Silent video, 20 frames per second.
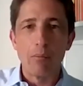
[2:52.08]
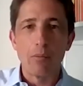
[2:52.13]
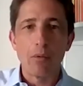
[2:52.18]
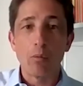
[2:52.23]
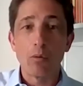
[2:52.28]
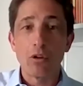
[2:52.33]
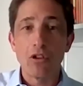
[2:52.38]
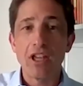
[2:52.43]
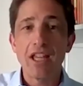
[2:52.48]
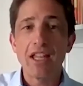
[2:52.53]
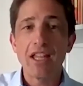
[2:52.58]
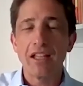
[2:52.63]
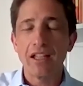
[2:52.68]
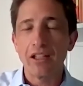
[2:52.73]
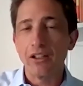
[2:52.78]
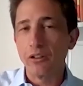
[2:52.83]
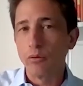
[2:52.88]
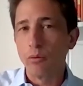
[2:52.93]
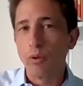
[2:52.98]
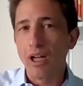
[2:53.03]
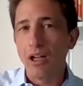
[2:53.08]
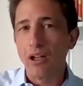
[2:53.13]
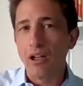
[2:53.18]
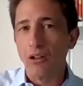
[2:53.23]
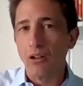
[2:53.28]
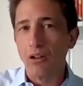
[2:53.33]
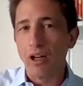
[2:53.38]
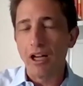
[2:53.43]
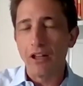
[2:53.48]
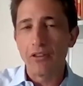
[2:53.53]
Within it as
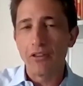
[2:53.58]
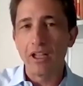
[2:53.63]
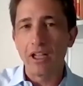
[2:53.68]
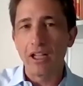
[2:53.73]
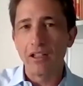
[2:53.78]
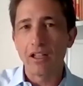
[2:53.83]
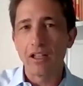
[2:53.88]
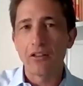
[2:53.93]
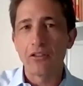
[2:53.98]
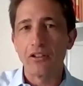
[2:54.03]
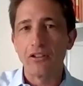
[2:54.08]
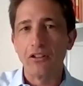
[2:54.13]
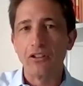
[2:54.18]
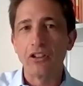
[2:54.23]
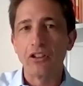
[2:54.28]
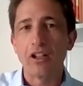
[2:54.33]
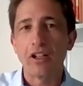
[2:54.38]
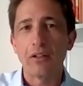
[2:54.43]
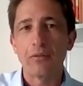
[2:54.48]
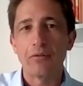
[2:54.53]
well, I think another desire